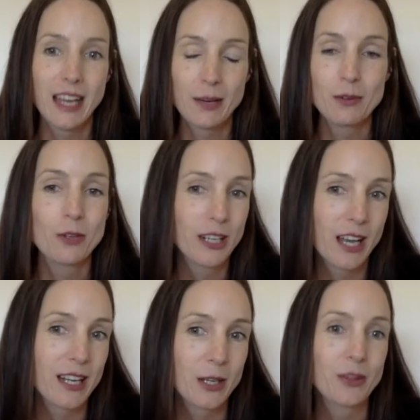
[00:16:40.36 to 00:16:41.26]
we've got a
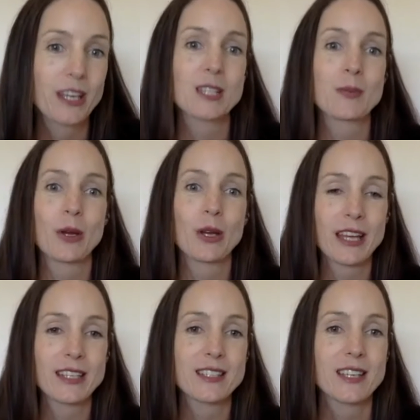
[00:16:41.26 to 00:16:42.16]
gut health expert
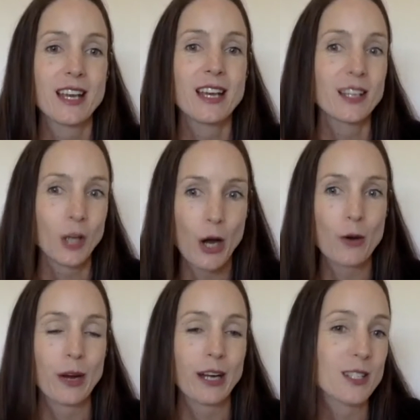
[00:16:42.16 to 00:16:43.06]
and
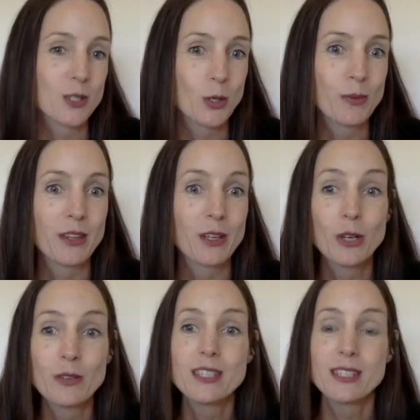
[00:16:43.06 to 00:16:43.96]
chiropractors talking about the
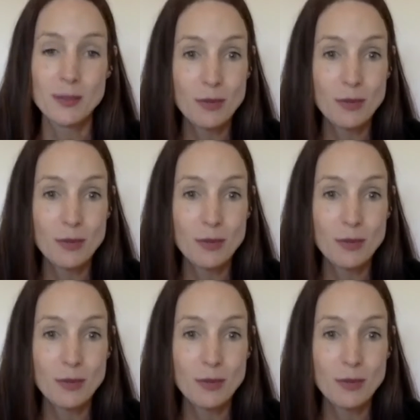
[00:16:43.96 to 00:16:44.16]
nervous system.